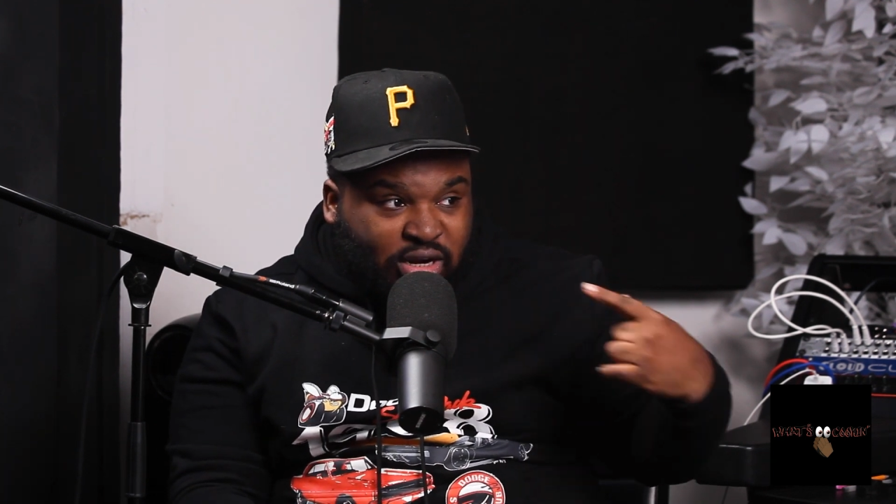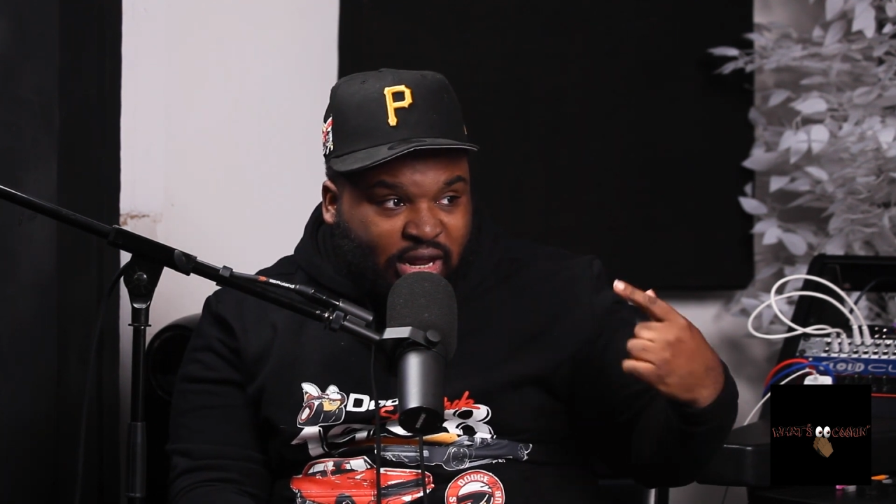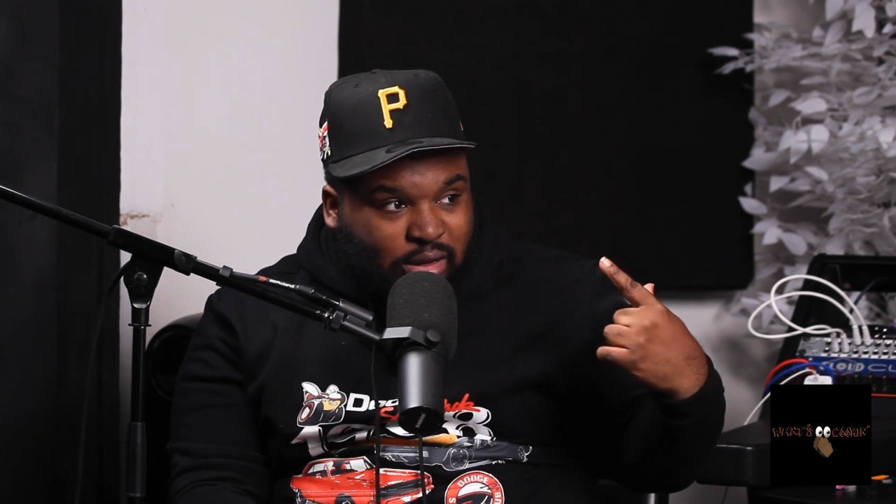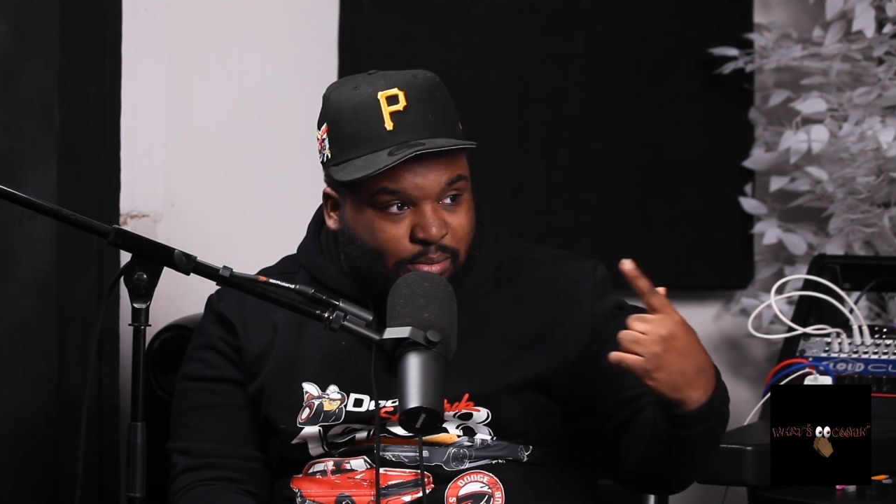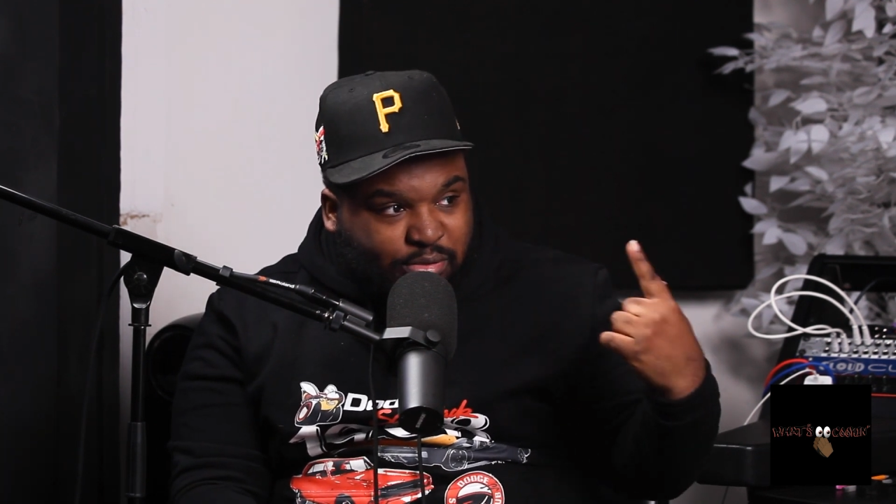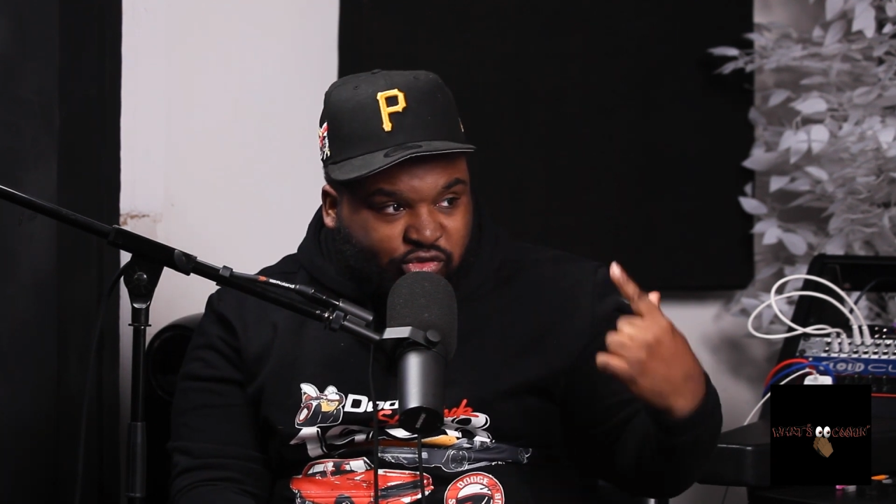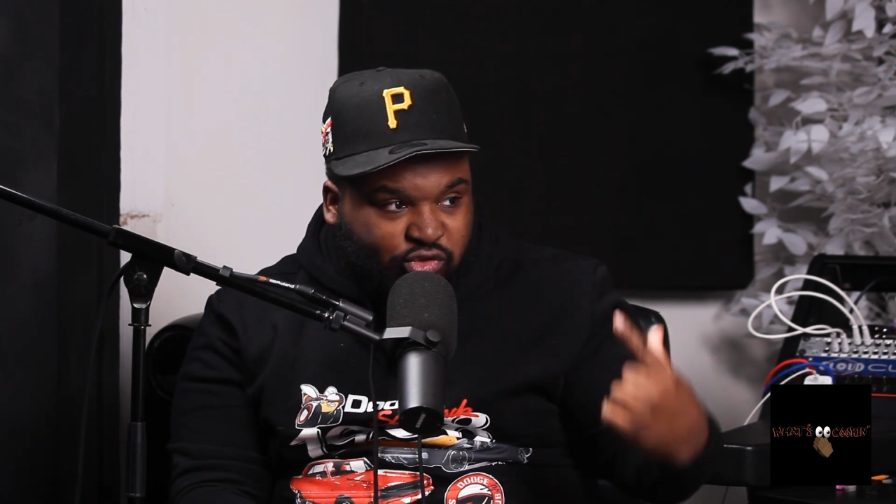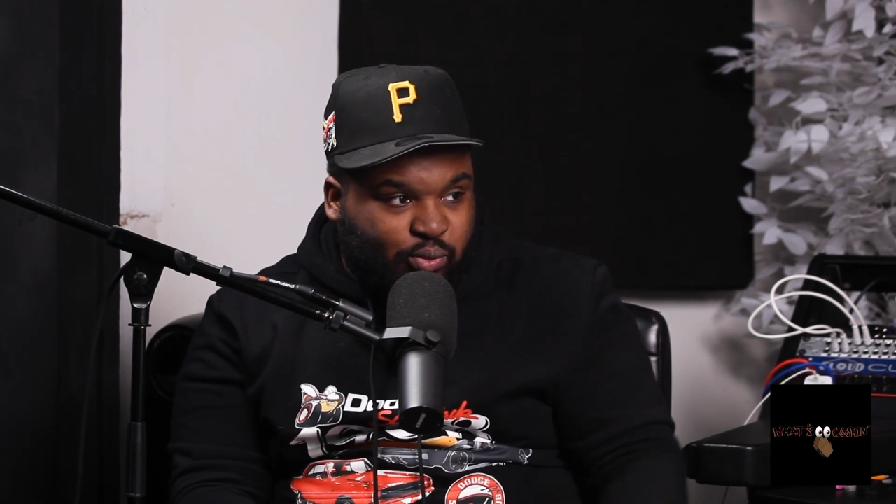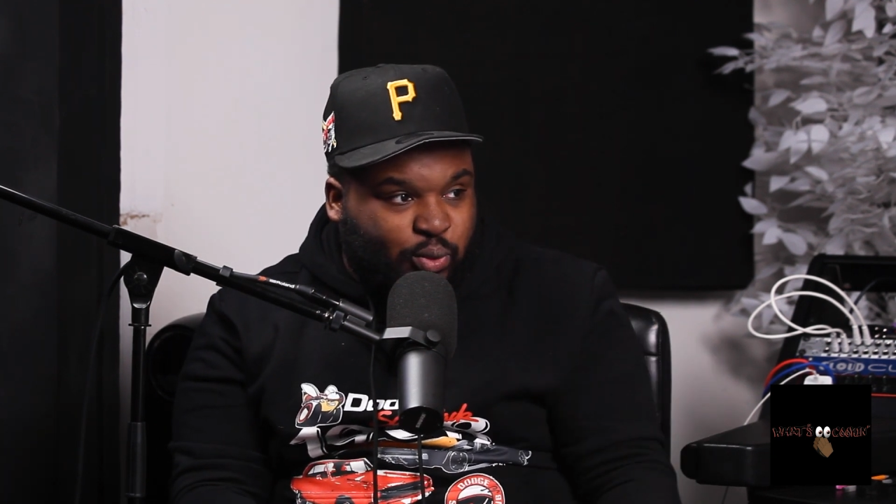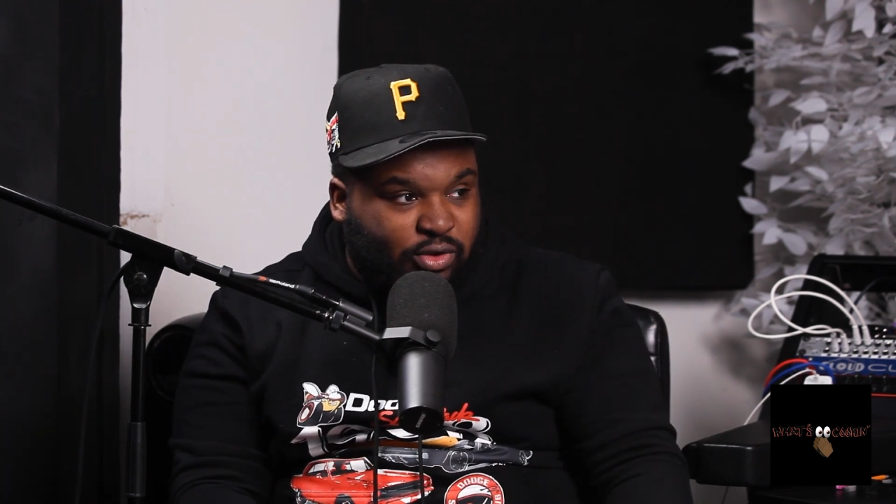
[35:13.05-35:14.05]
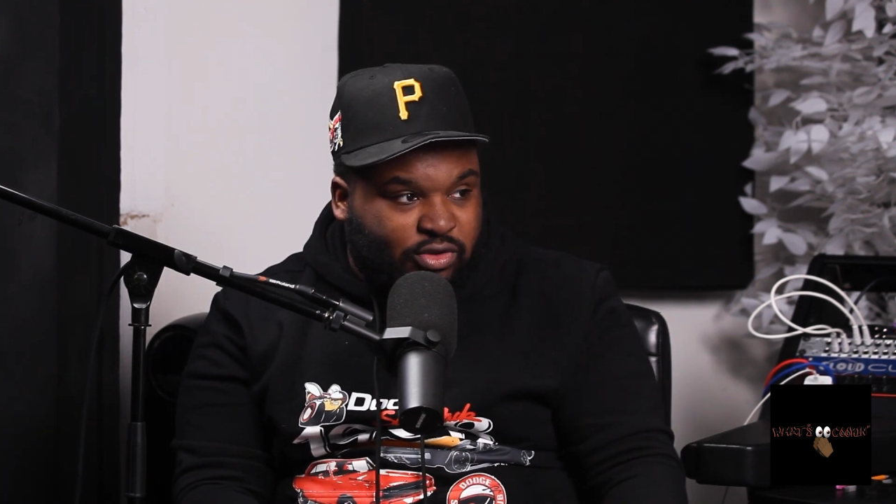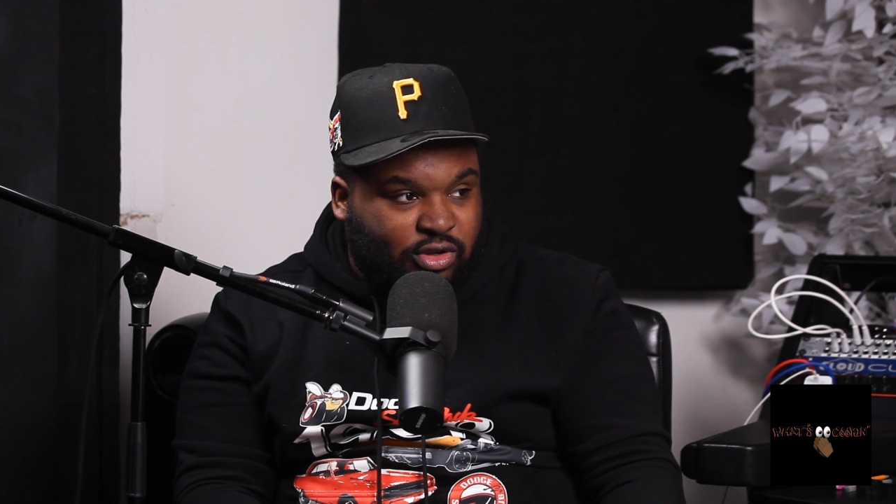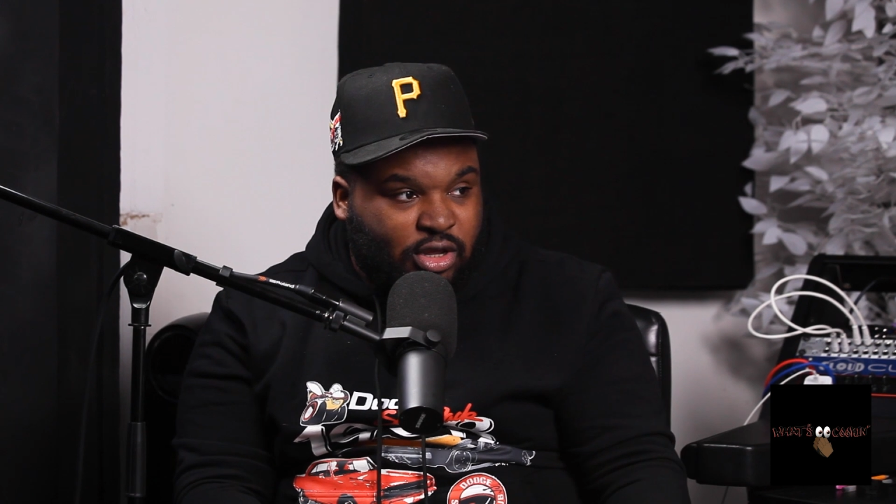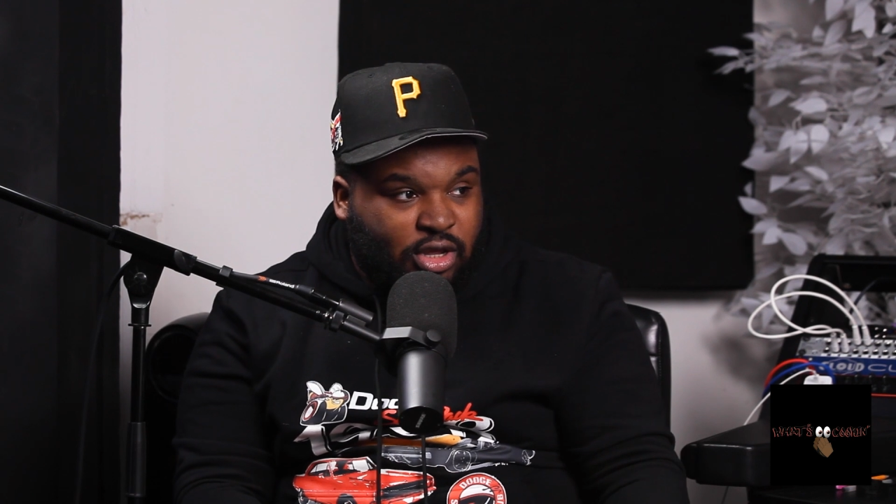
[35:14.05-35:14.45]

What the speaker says: that could put you somewhere else.